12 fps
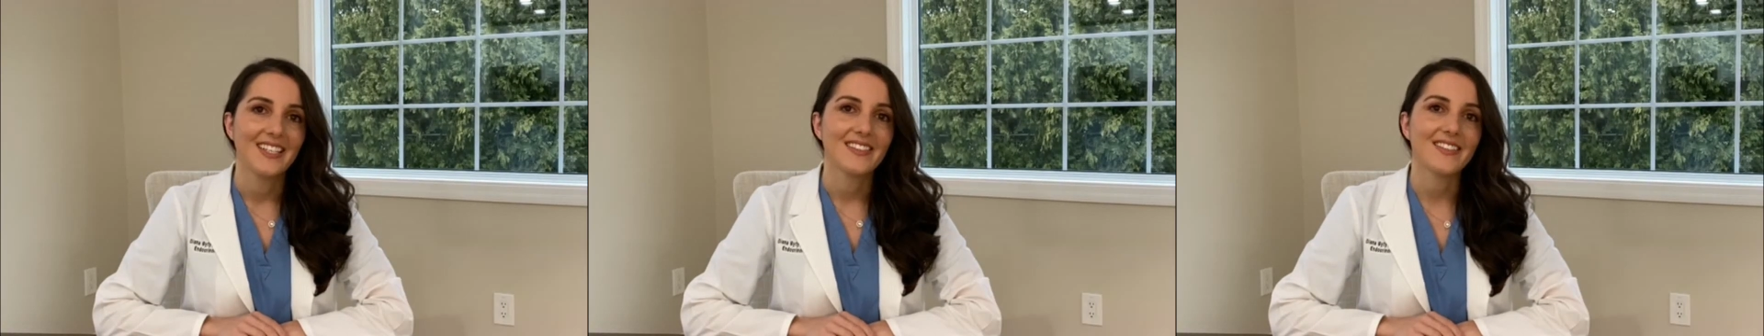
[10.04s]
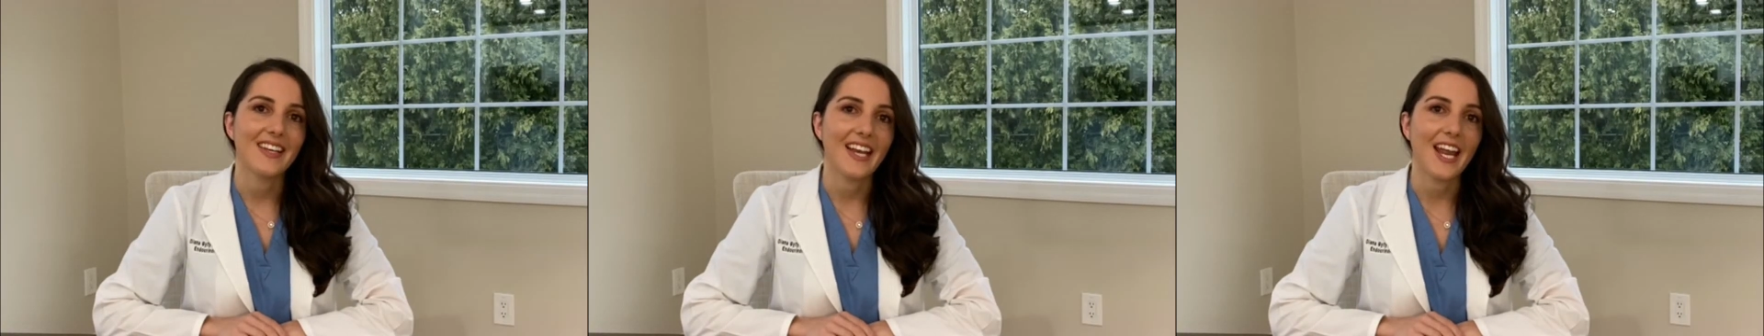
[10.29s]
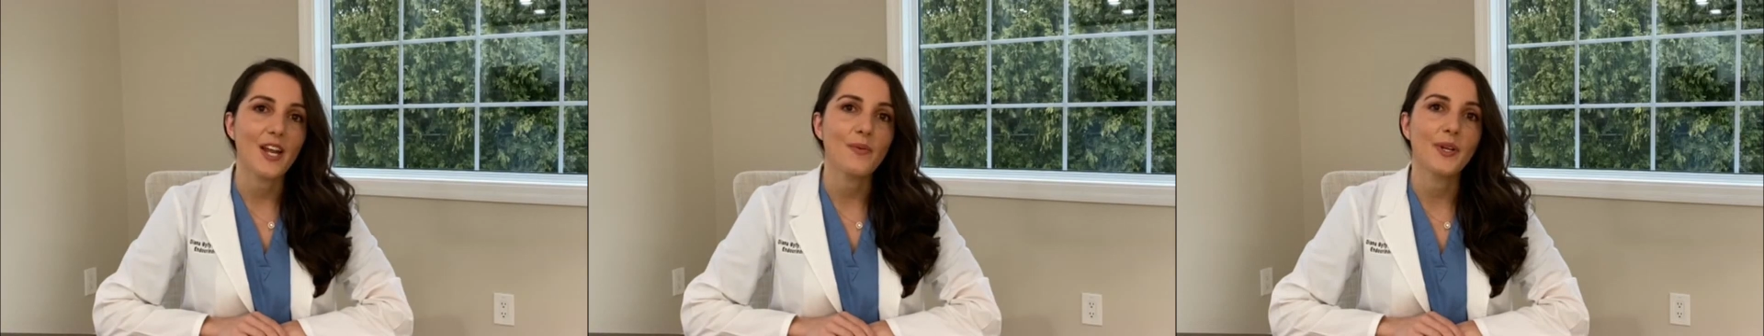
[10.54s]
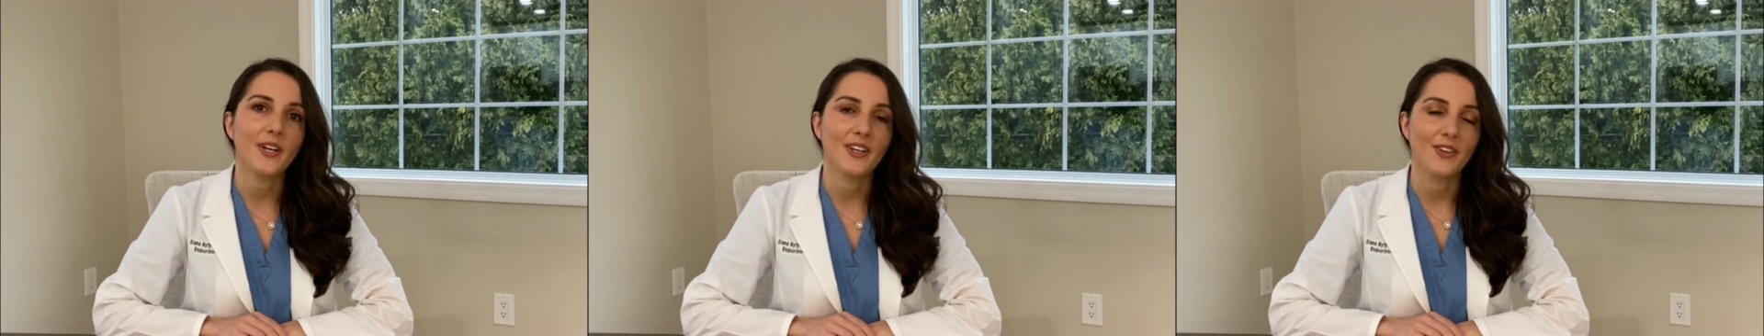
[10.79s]
Today
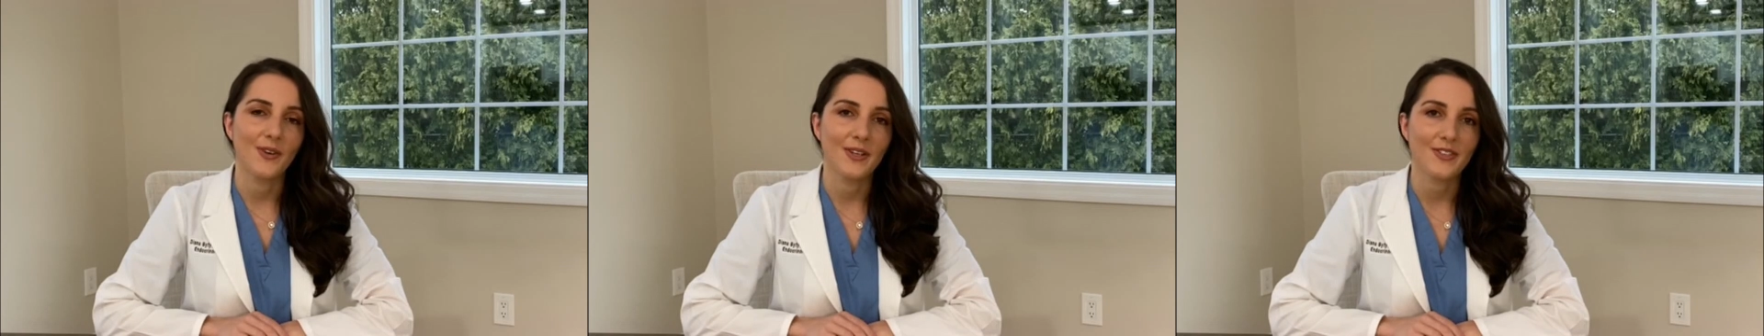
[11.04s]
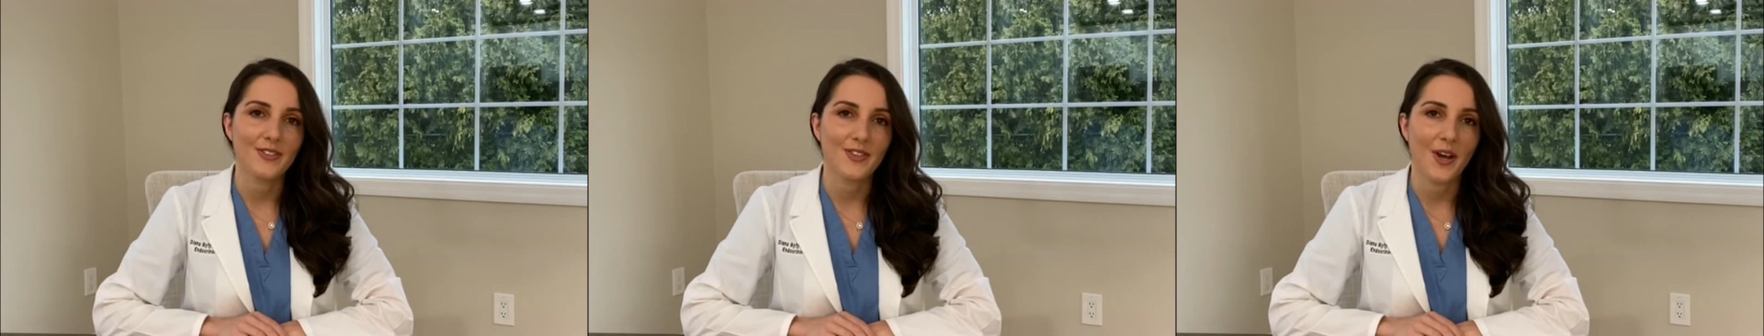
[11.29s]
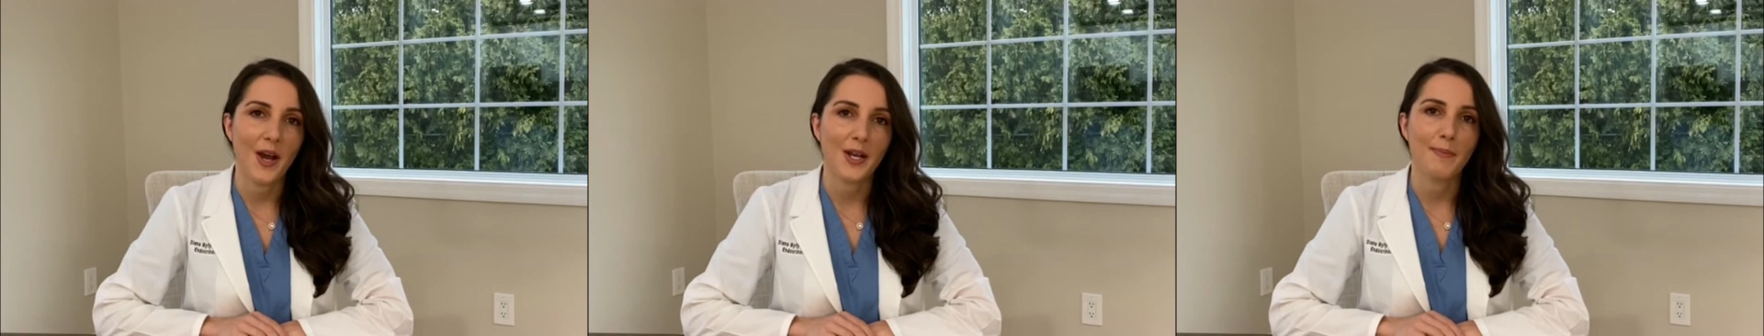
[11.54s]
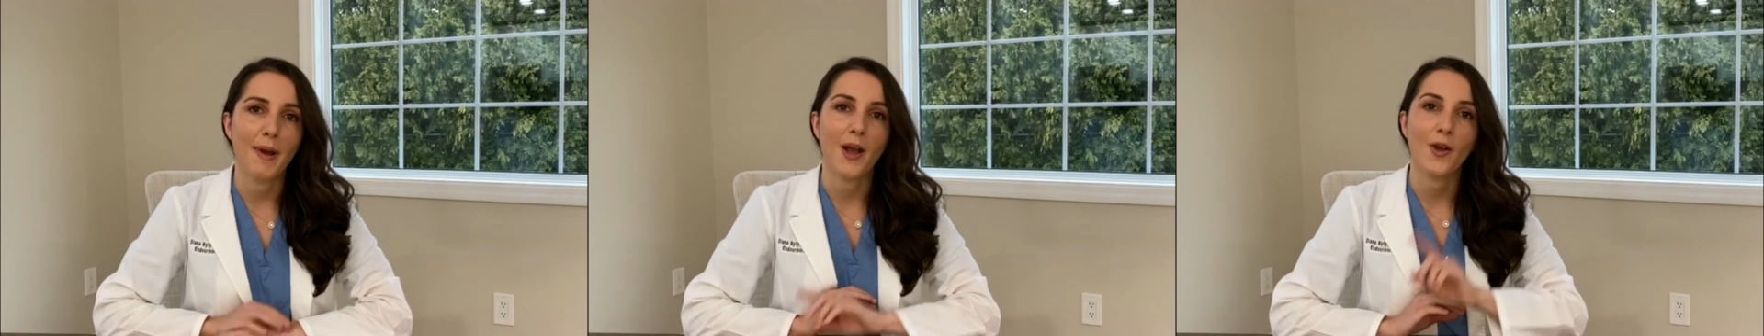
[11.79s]
we are going to talk
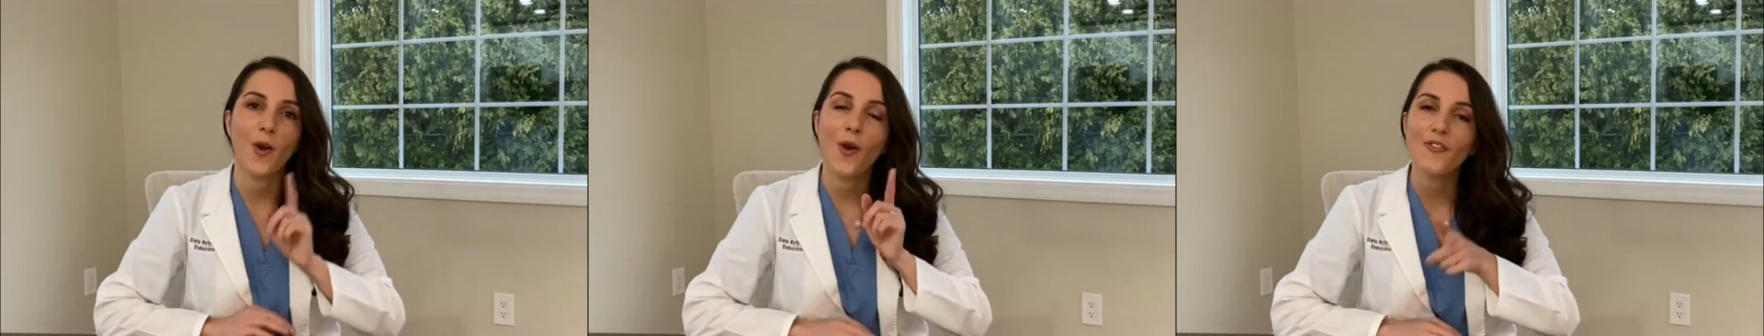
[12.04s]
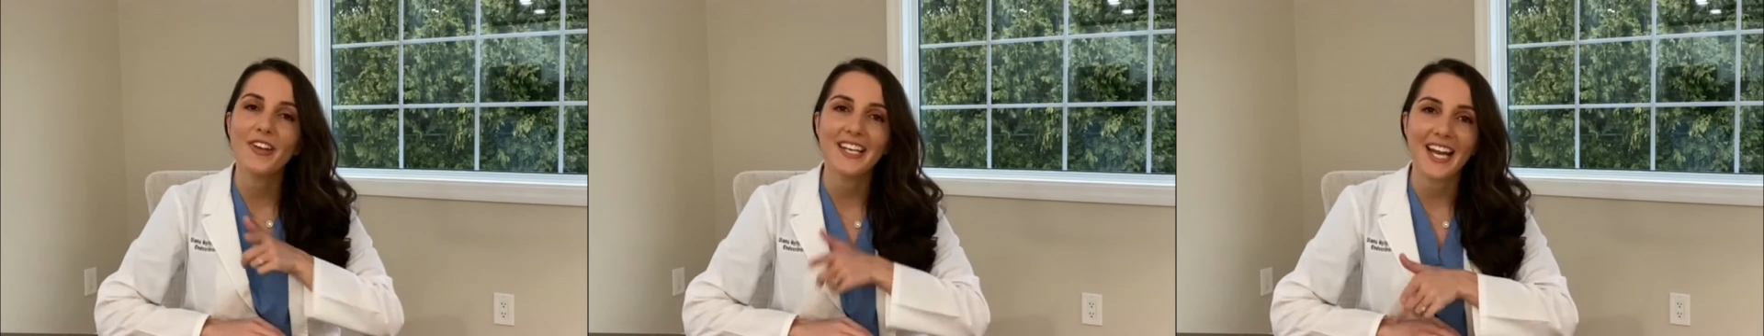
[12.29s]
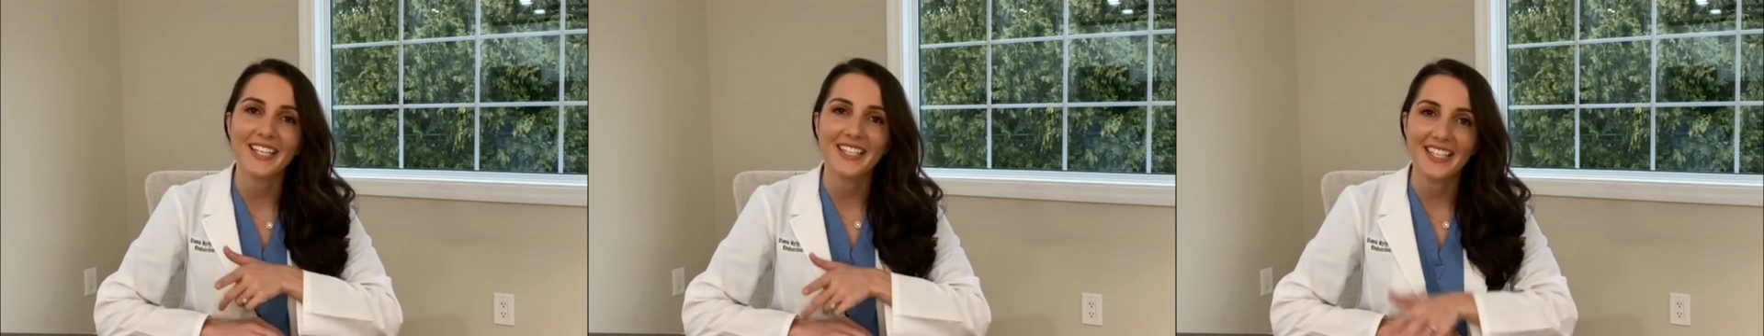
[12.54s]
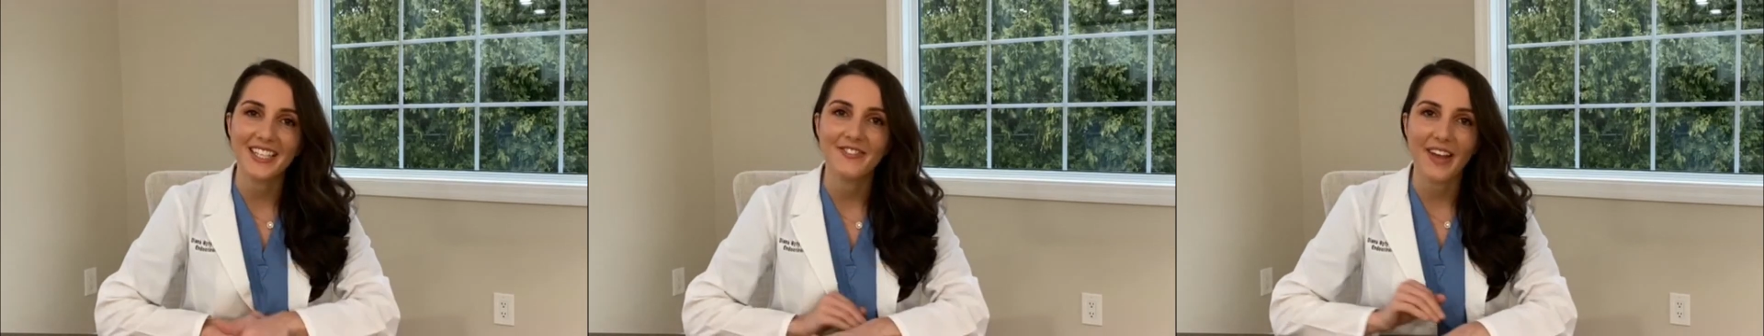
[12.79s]
about
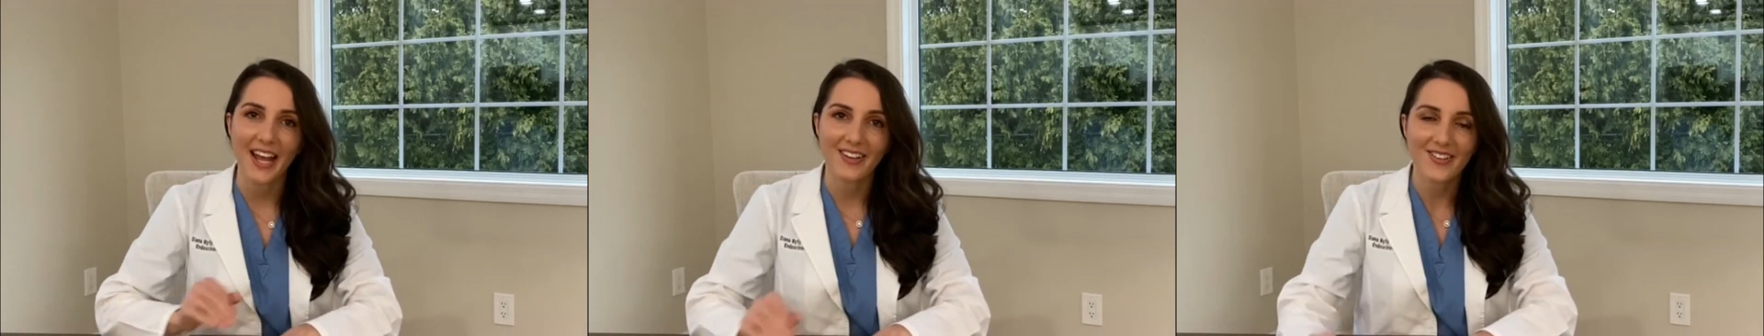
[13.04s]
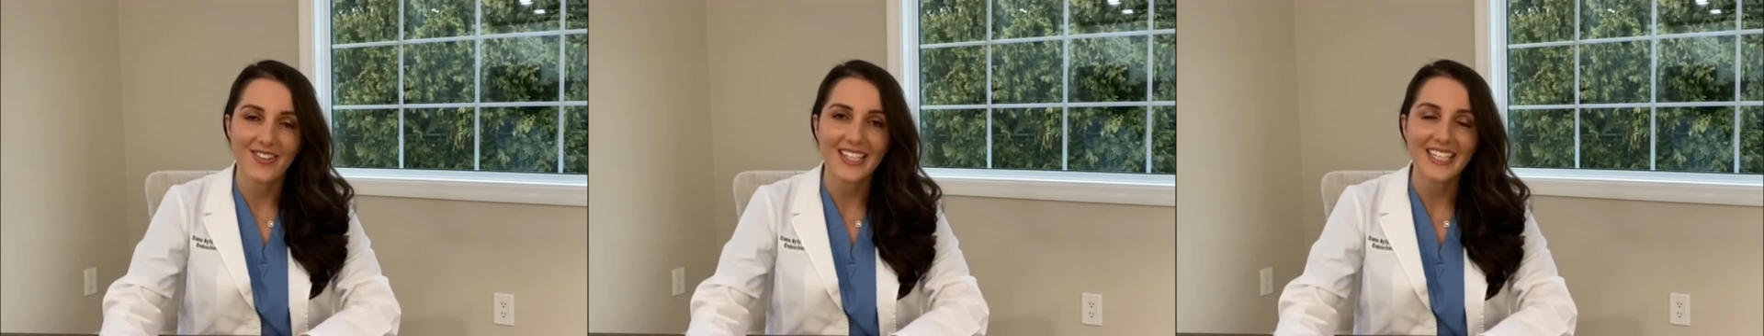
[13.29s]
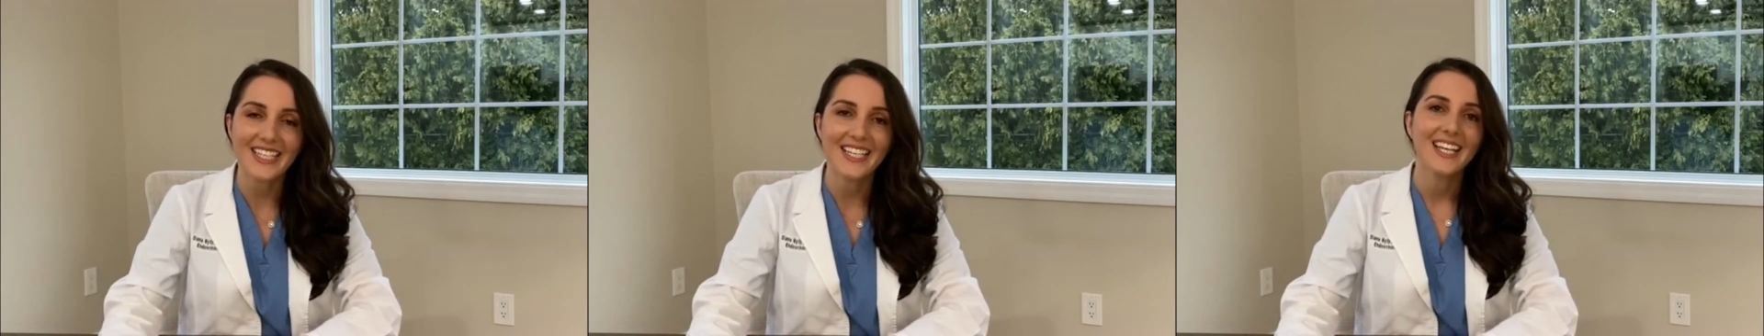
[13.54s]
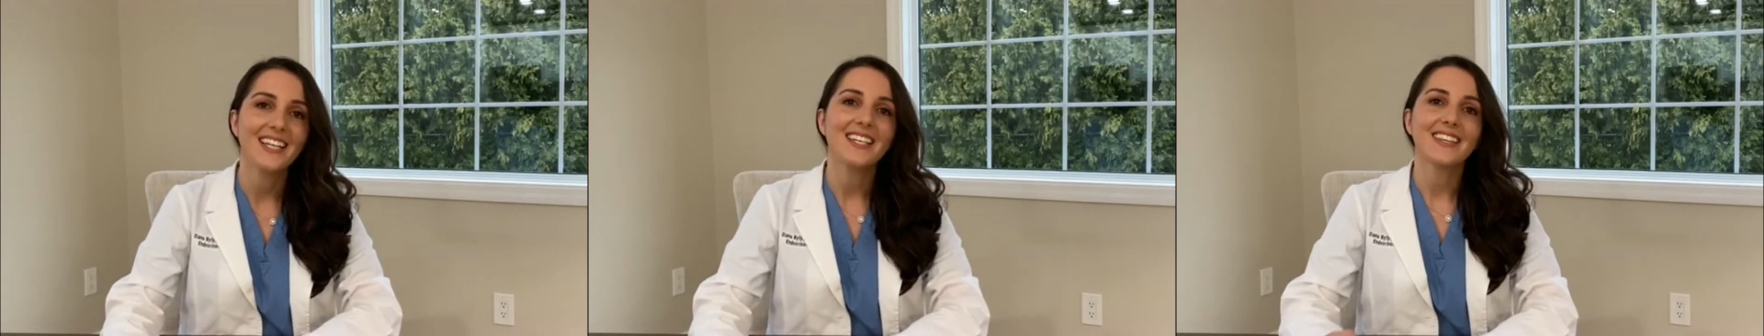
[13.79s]
COVID-19
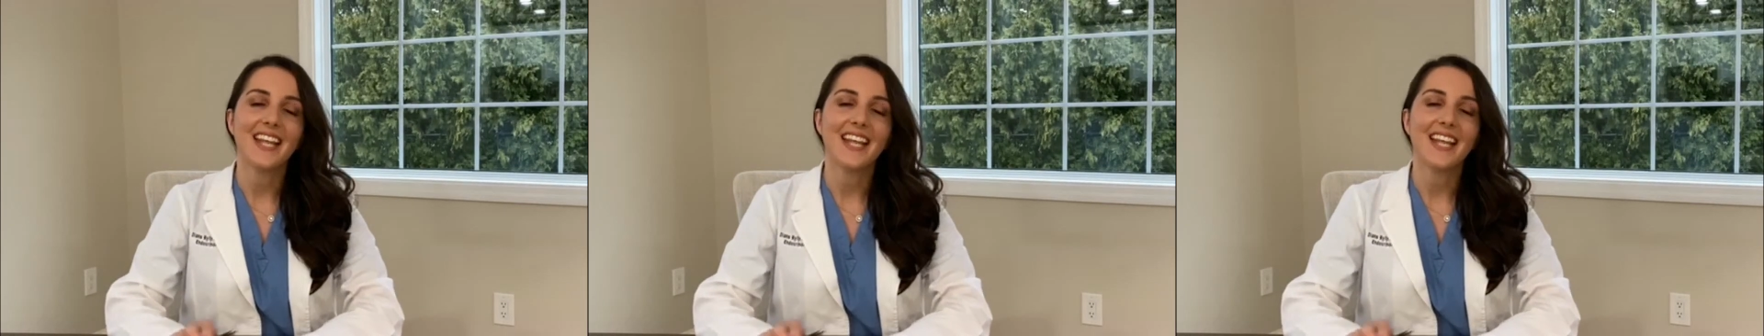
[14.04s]
vaccine.